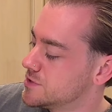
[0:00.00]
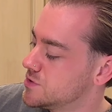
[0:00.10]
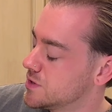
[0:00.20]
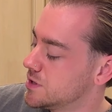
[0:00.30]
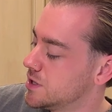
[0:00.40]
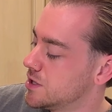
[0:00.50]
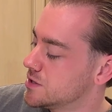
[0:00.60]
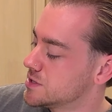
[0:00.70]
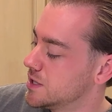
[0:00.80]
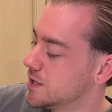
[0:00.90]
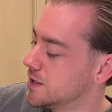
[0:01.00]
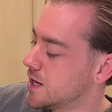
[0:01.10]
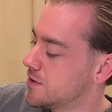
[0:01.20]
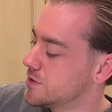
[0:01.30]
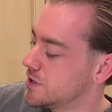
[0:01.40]
As you can hear, it's getting
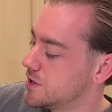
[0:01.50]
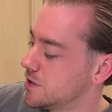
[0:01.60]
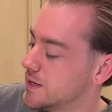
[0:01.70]
louder.